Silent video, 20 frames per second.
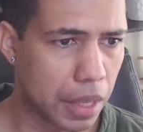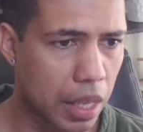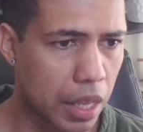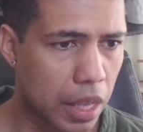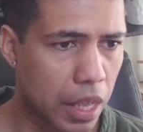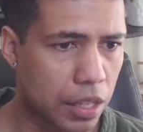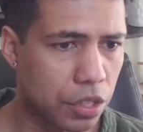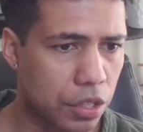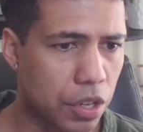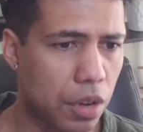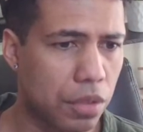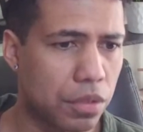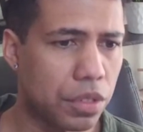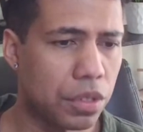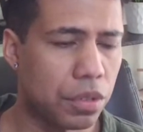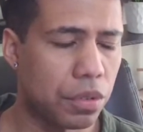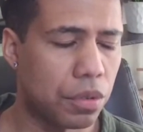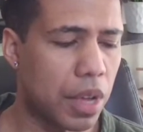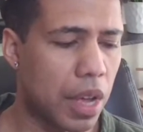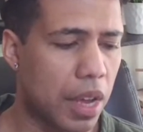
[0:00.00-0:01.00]
it serves
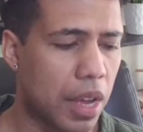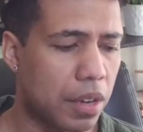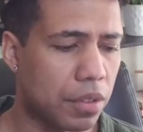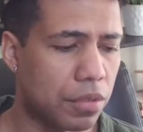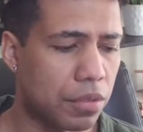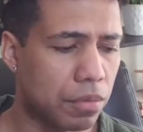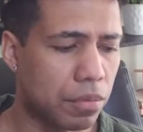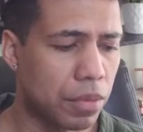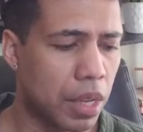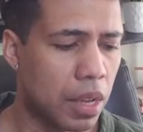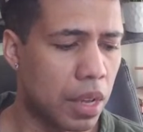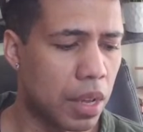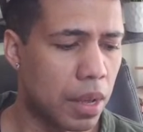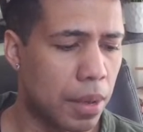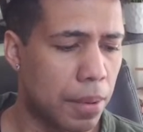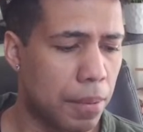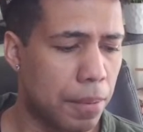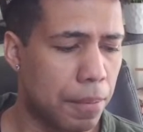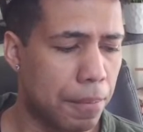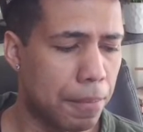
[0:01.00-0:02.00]
to kind of
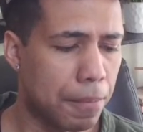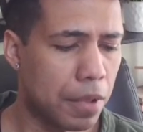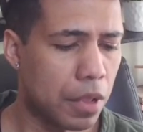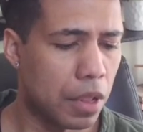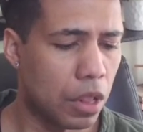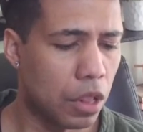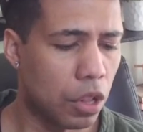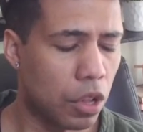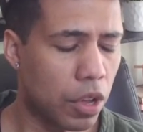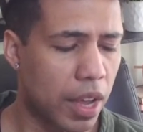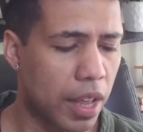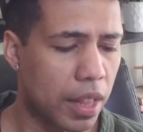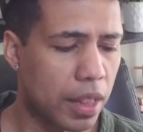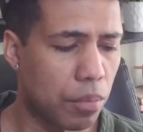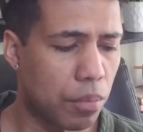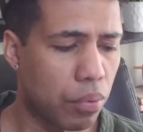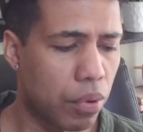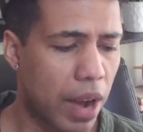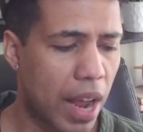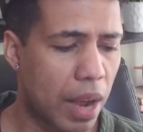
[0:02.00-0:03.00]
look at the
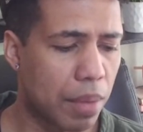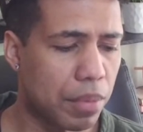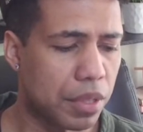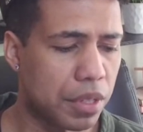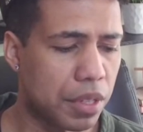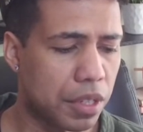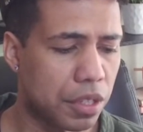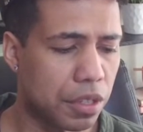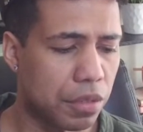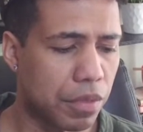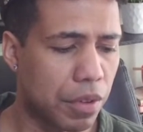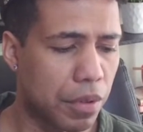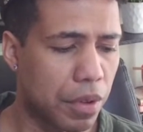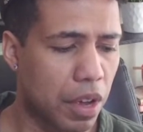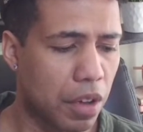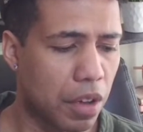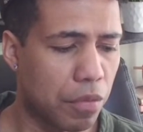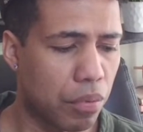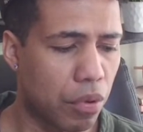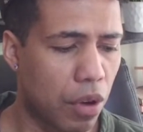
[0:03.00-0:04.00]
pragmatism
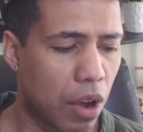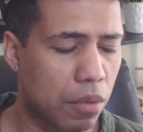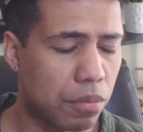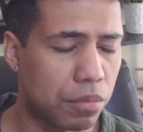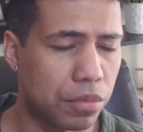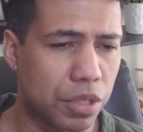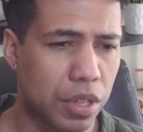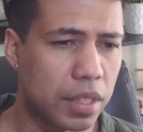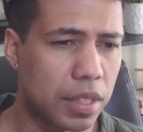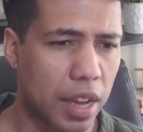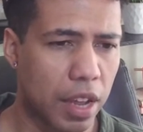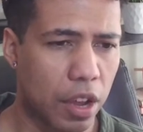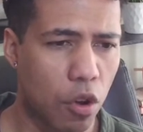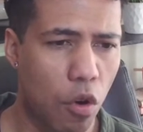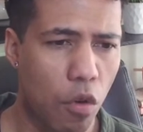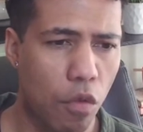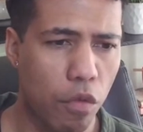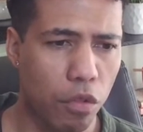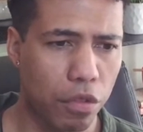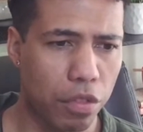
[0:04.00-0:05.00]
of problems and not to like
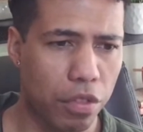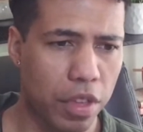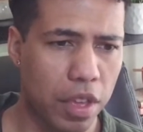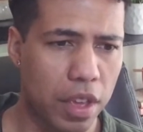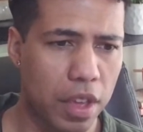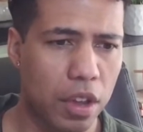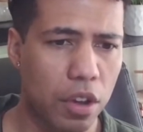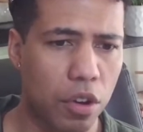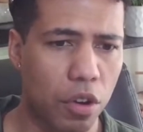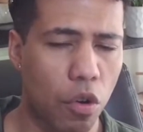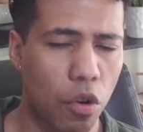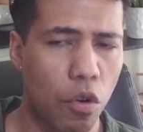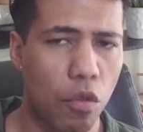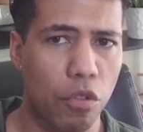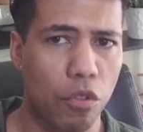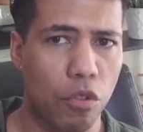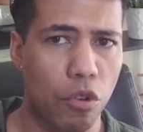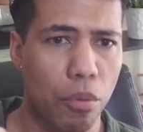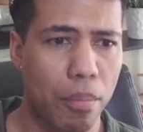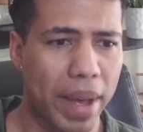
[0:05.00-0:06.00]
overthink or
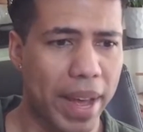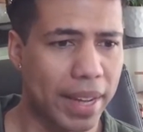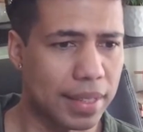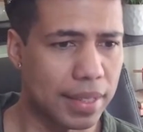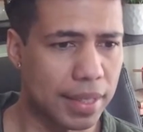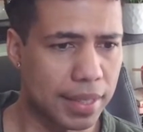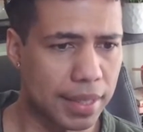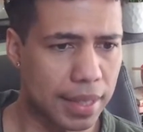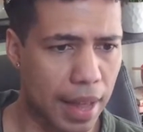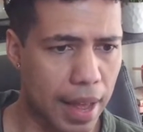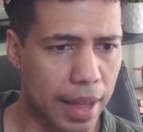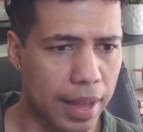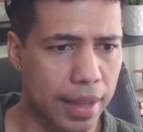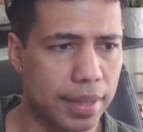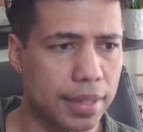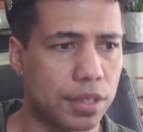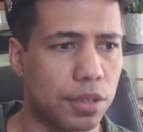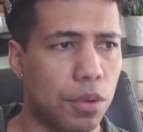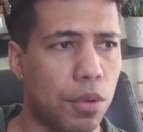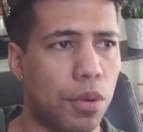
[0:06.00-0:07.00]
over
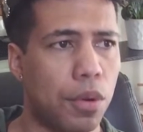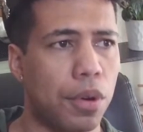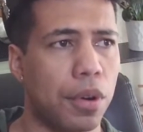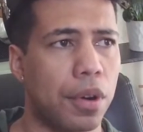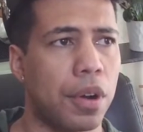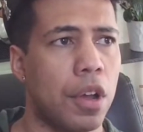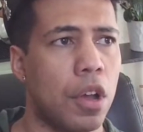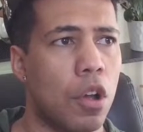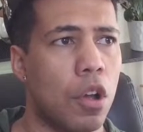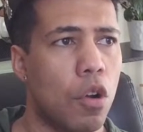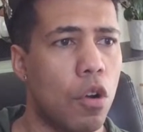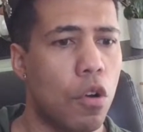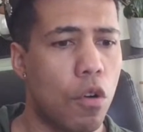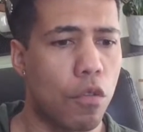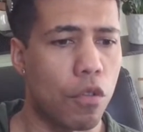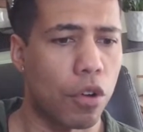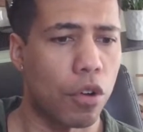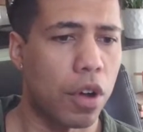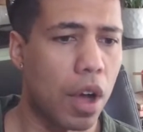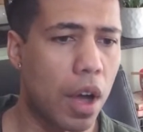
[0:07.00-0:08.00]
romanticize or
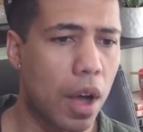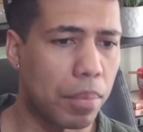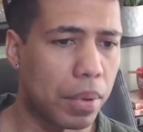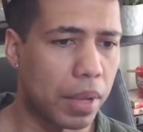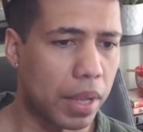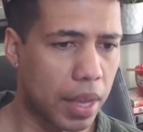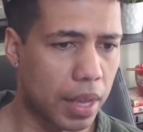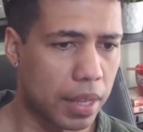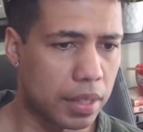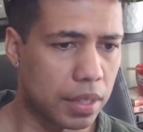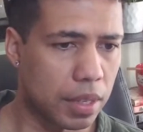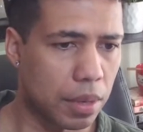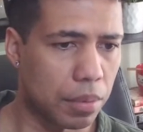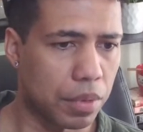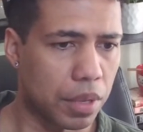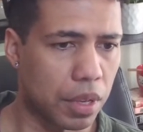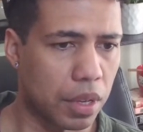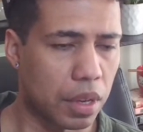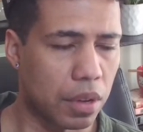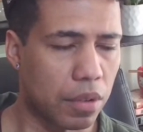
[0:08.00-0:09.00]
overcomplicate
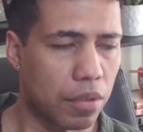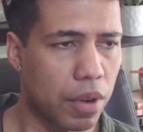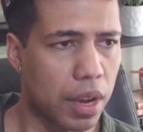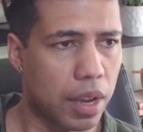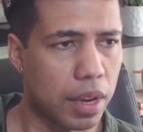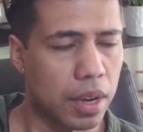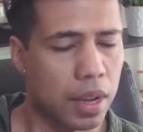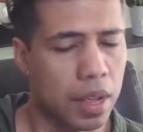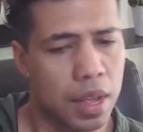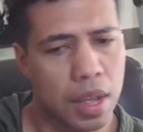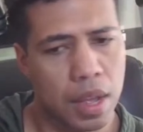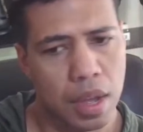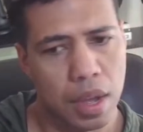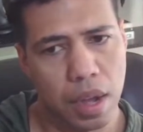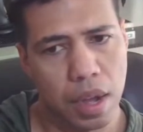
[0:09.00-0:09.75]
something, right?